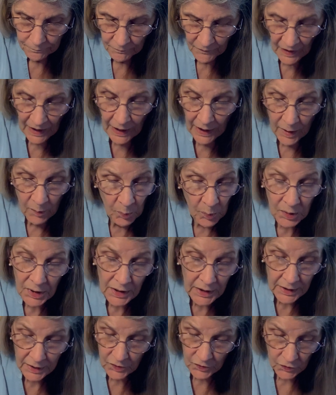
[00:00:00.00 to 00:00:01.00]
a
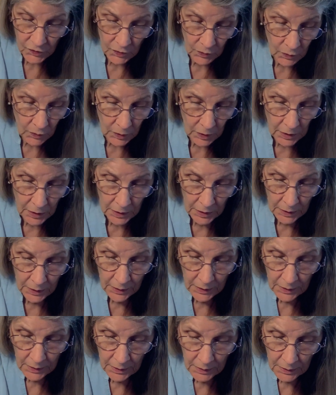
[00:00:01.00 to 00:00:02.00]
place, or,
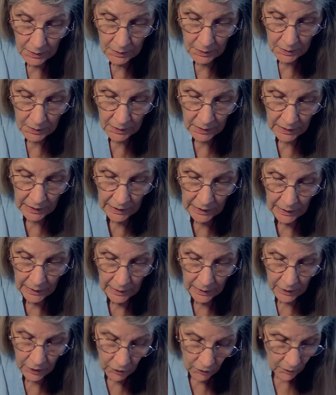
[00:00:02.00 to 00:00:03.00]

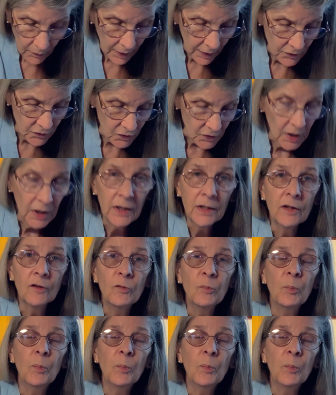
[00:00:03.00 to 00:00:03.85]
has kind of